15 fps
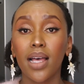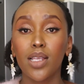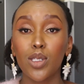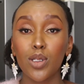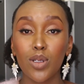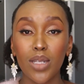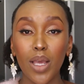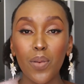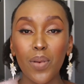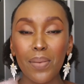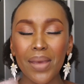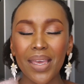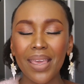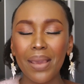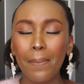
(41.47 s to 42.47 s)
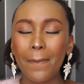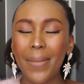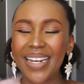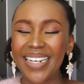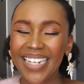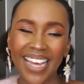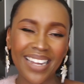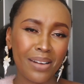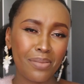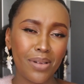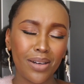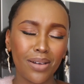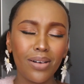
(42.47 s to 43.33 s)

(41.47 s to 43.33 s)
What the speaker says: So today we are making banana bread.